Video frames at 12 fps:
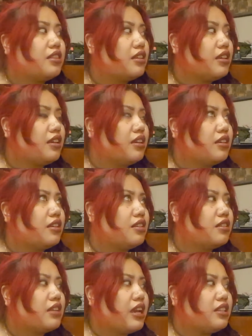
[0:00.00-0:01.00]

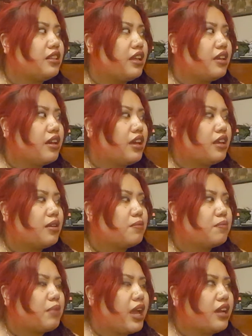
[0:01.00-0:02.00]
I
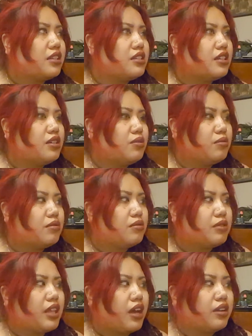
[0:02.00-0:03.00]
packed it
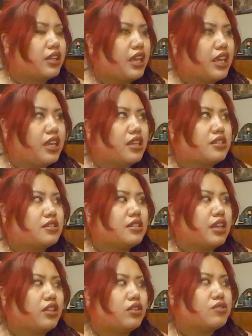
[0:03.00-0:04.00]
without a case,
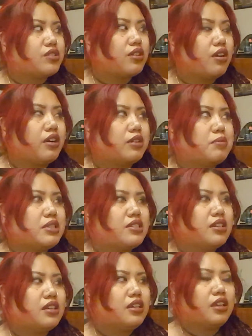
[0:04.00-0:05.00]
and there's a card
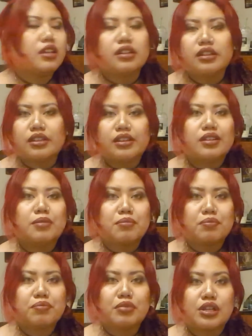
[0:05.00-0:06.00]
missing, and I'm
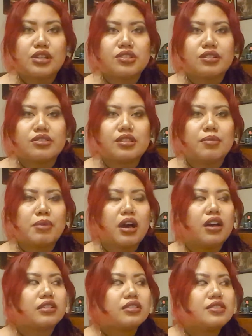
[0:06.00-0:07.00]
pretty sure it's in the
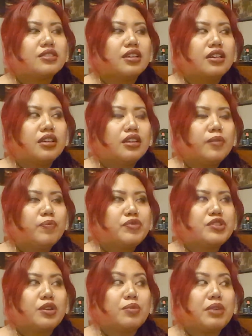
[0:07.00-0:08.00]
box.
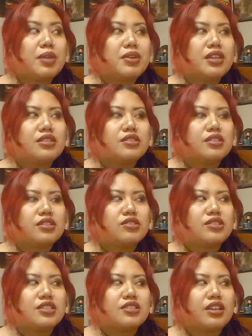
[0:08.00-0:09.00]
So maybe it's
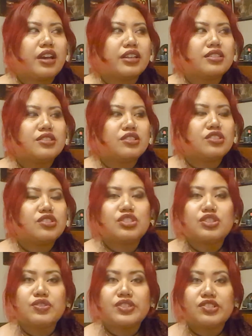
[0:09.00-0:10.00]
just the sign to just
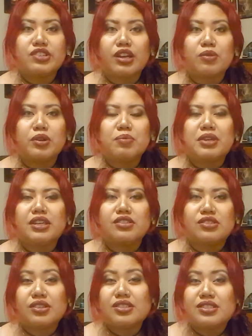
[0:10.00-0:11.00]
use the check one because
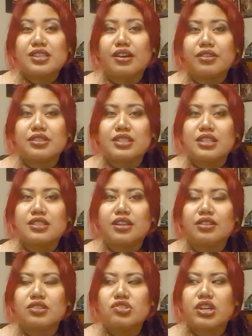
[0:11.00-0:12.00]
you can see all the detail
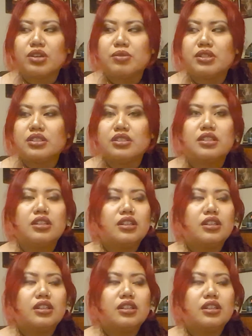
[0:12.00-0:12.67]
in the check one.